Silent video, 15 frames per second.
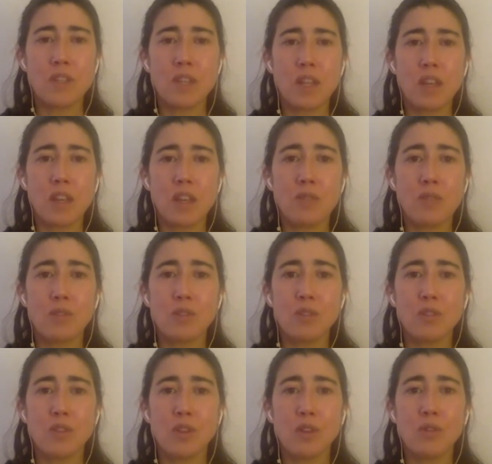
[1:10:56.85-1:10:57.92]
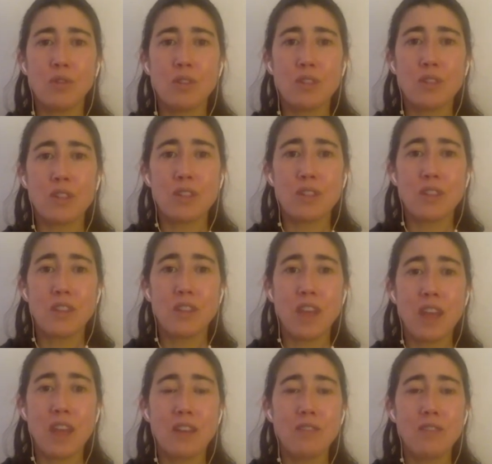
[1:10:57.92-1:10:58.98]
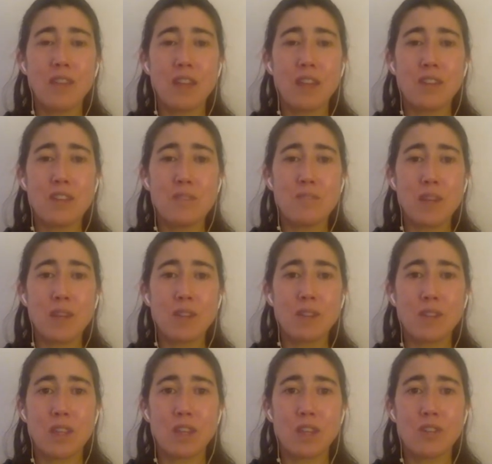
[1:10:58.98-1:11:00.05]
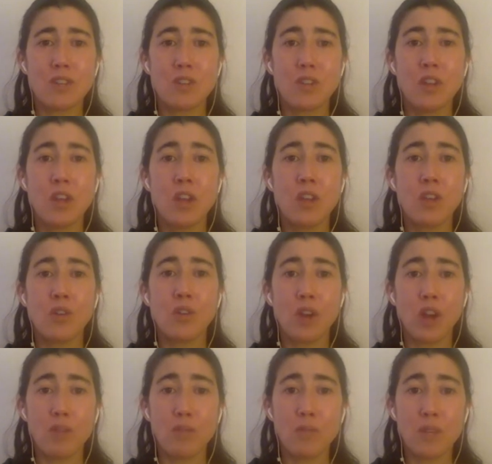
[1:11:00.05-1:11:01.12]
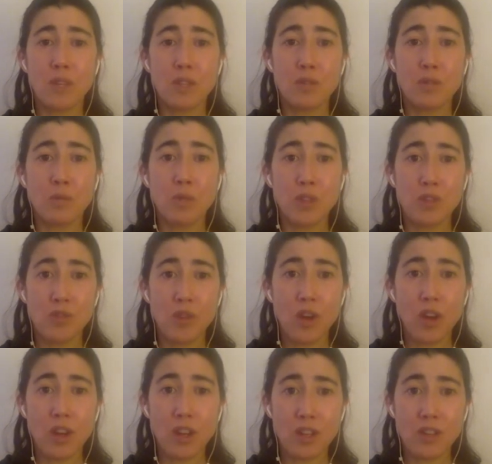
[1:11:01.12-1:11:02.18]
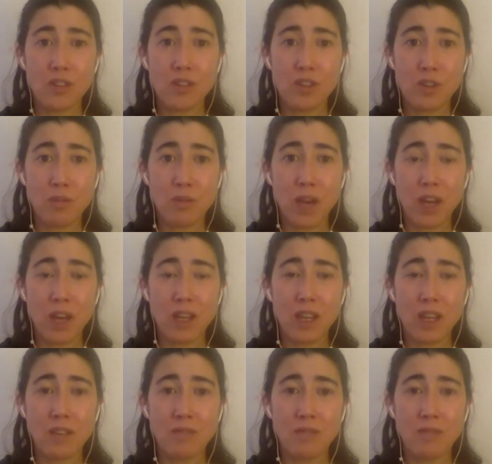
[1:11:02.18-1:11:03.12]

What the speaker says: And I think what you'll notice is at the end of that deep exhalation, your armpits will be drawn into your body